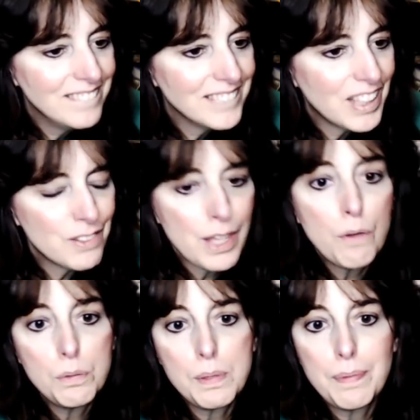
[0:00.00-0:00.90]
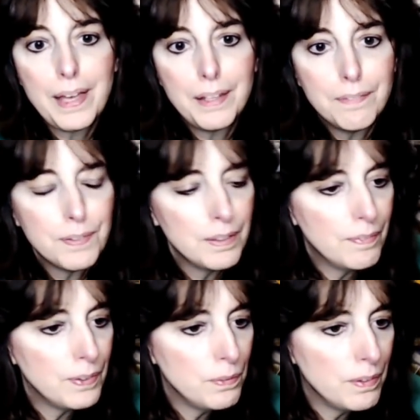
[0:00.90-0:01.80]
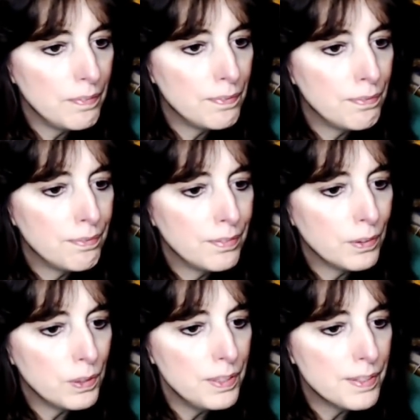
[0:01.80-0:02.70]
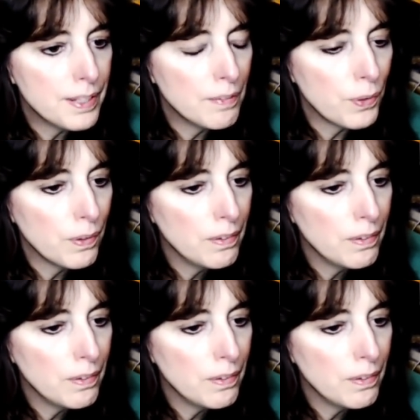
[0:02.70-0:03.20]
Because that would be bad if you couldn't save her.